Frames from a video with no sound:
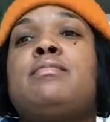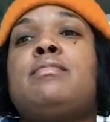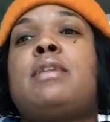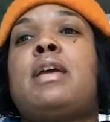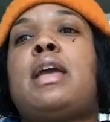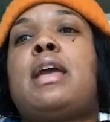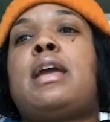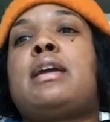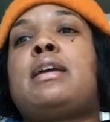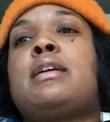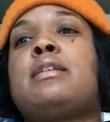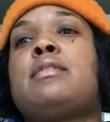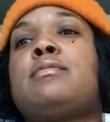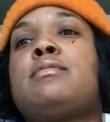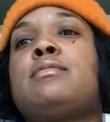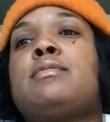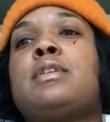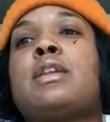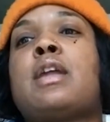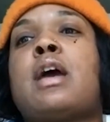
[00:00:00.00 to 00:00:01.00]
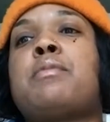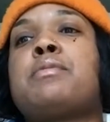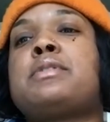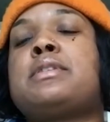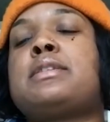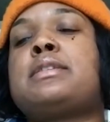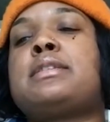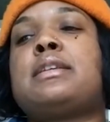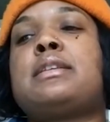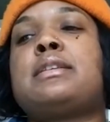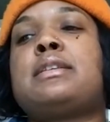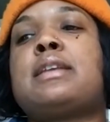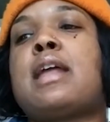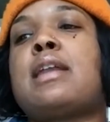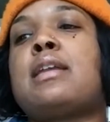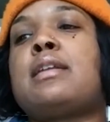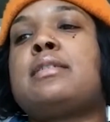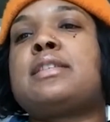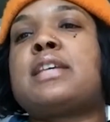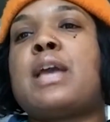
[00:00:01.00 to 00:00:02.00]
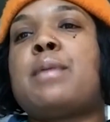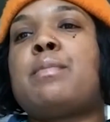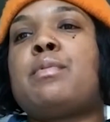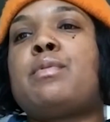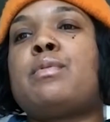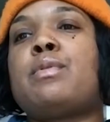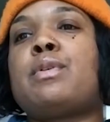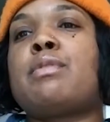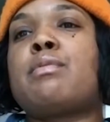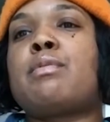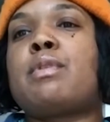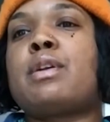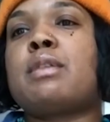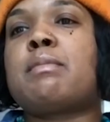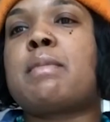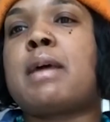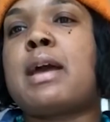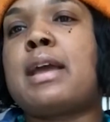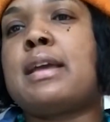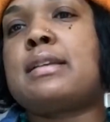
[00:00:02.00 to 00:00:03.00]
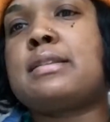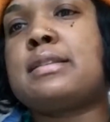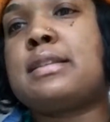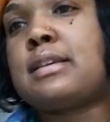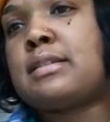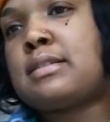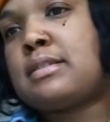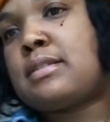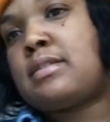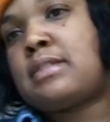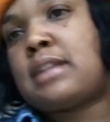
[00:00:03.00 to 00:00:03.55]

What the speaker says: And, I was just sitting down at a table with one of my ancestors.